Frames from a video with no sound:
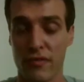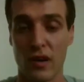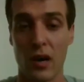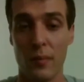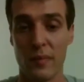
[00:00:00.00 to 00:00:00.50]

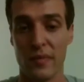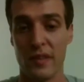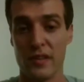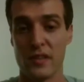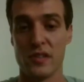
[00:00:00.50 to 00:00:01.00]
far
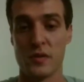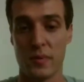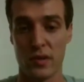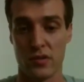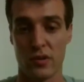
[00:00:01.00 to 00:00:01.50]
from
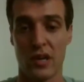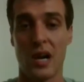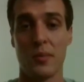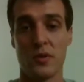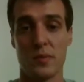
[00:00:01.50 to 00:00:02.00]
the
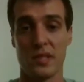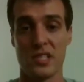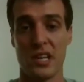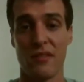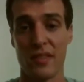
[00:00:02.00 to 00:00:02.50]
spiritual
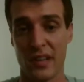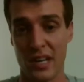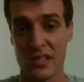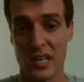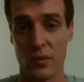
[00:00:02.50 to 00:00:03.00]

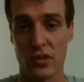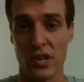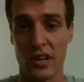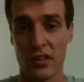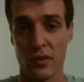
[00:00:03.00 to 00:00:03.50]
accomplishments and everything
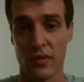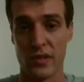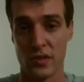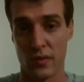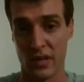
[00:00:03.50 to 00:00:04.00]
else that we're
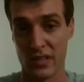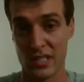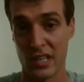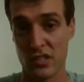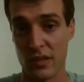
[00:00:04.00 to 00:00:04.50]
trying to do with
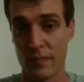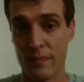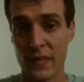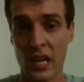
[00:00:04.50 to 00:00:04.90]
this organization.